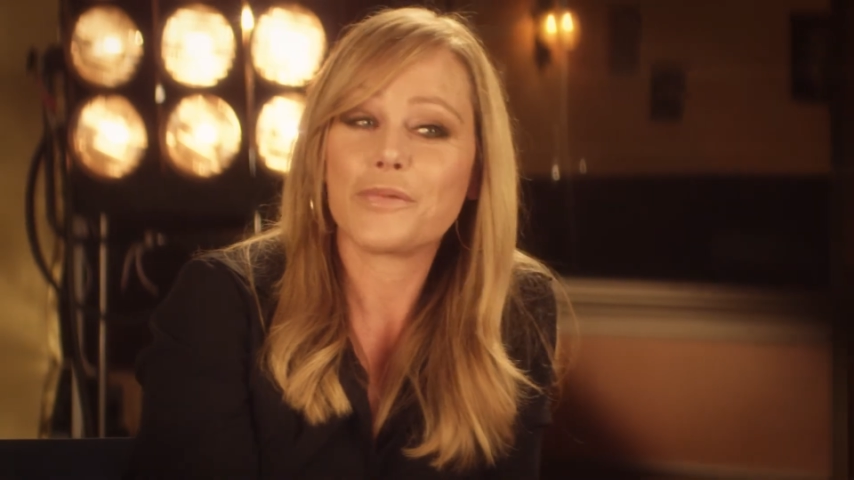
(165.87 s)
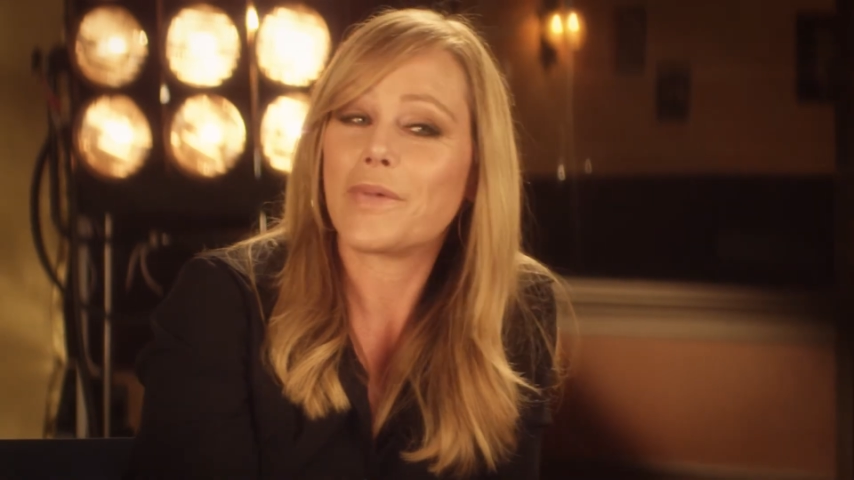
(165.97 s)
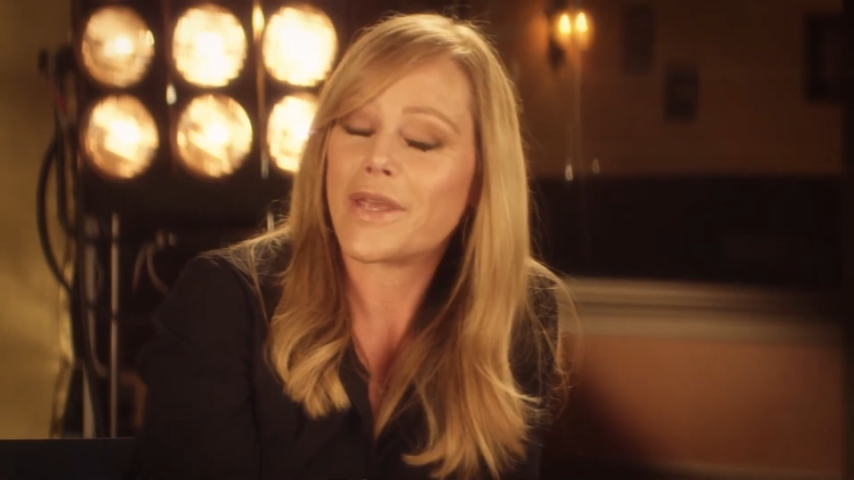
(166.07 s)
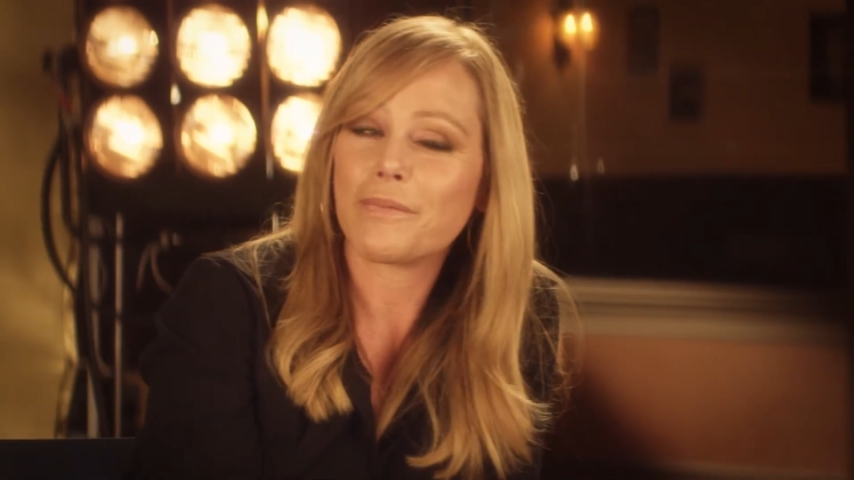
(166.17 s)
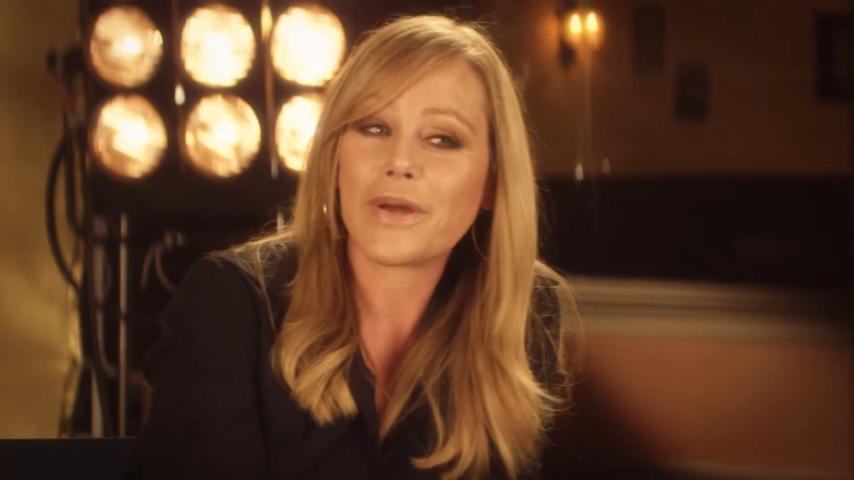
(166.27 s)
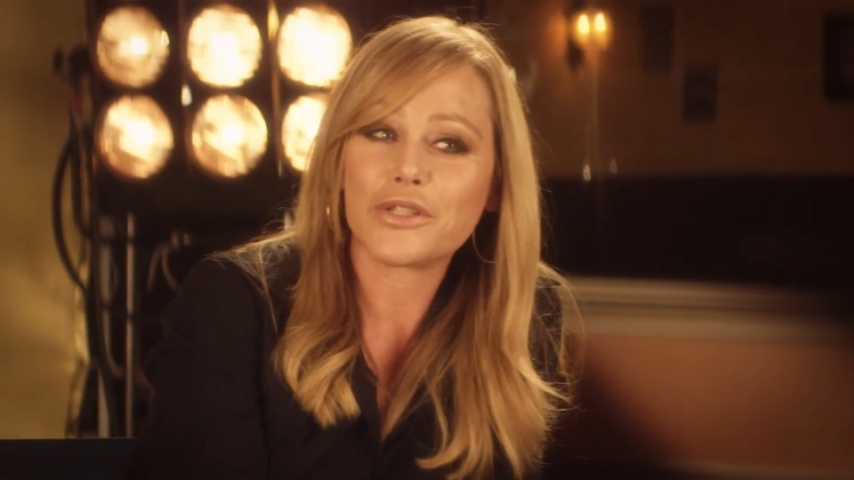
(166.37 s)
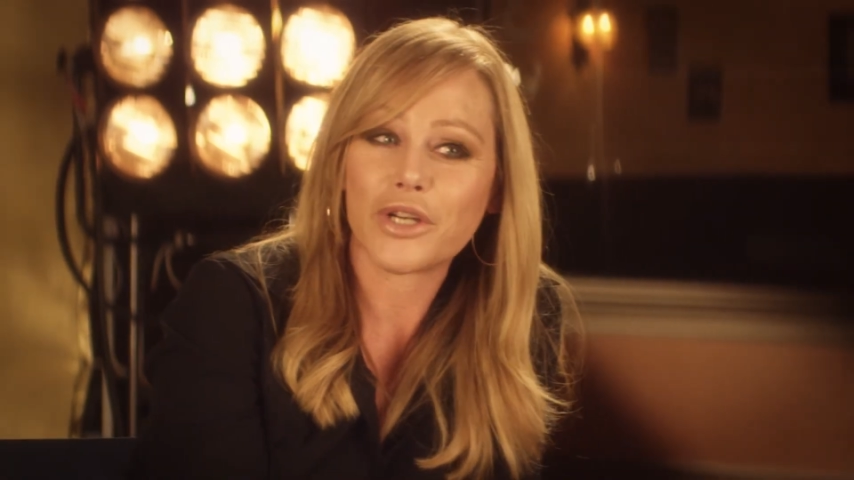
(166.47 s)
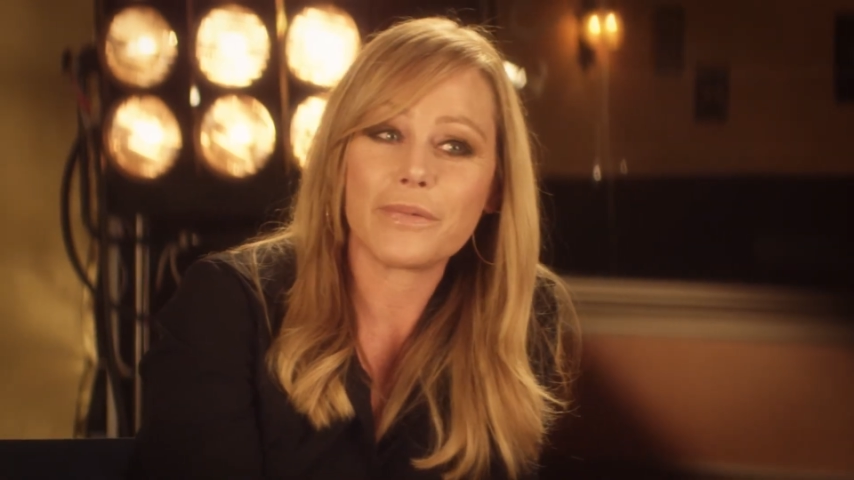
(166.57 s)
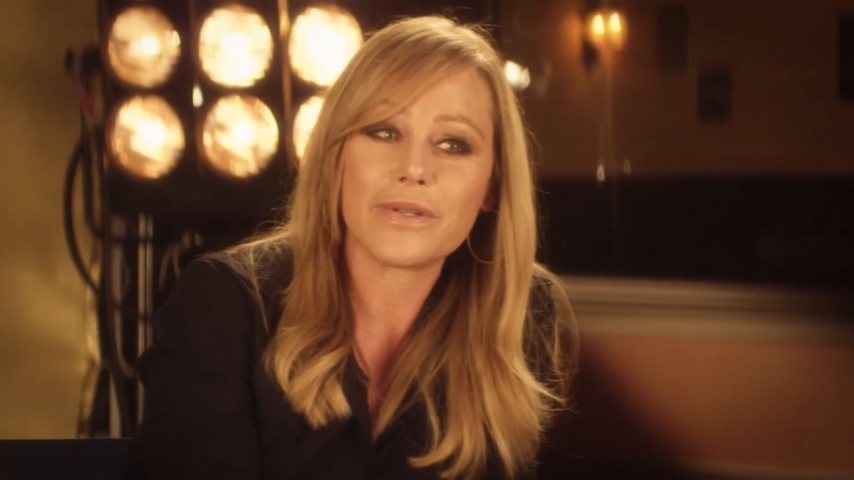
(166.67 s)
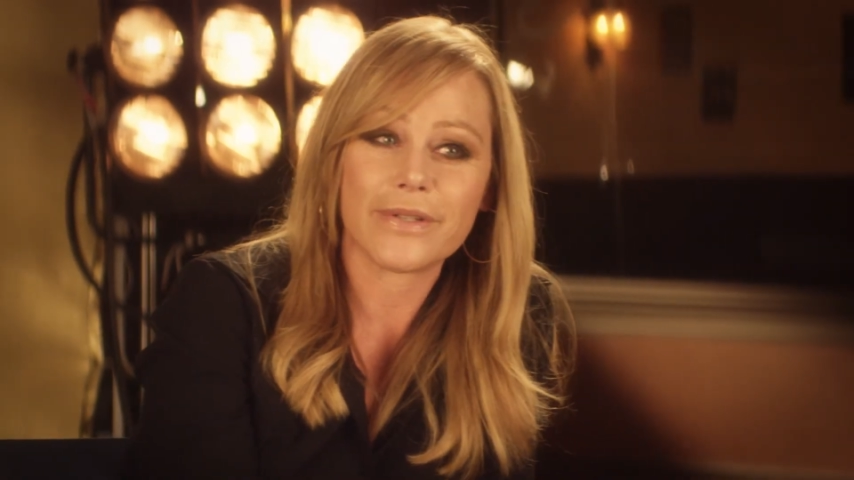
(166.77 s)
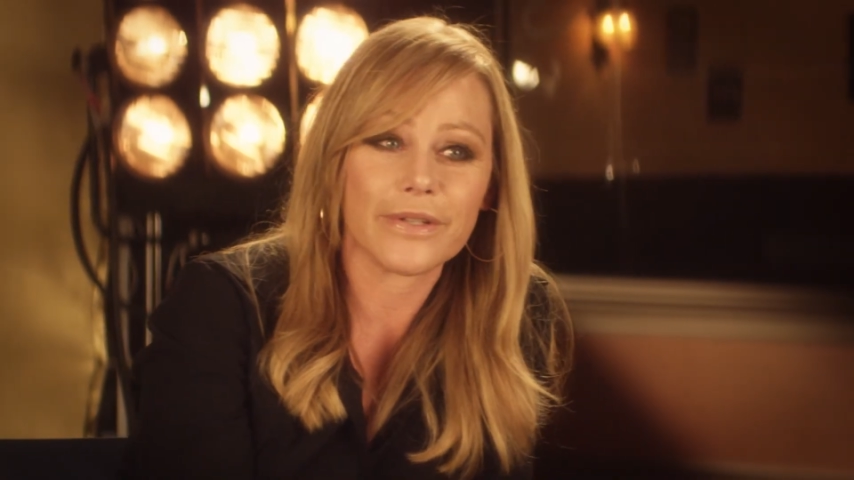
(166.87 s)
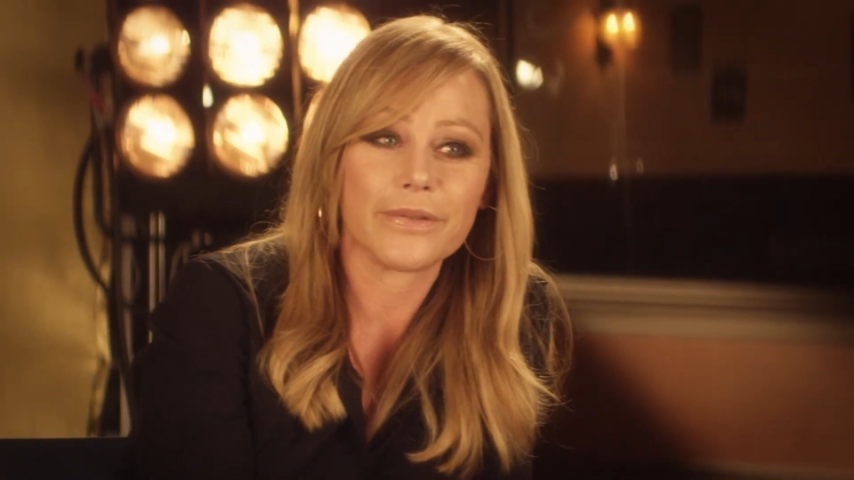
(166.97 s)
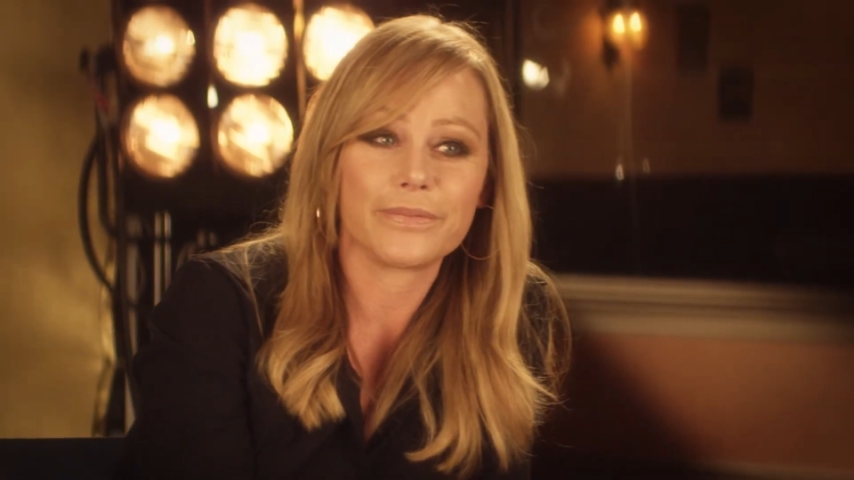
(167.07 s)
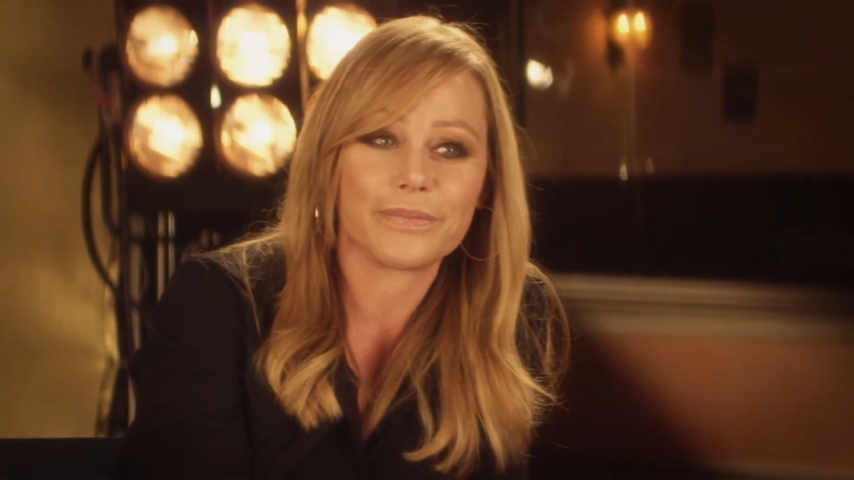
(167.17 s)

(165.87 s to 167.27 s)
for making my job easier.